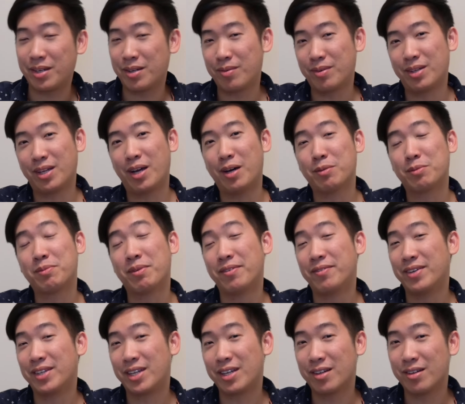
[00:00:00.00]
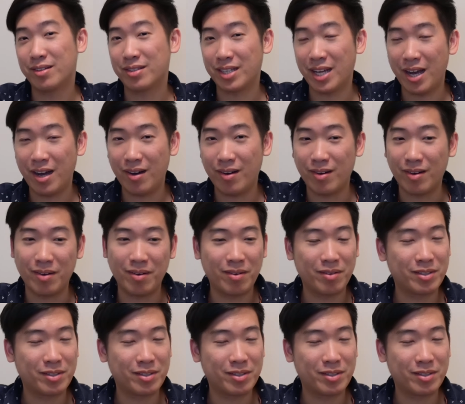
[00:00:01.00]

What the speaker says: It really helps my videos out.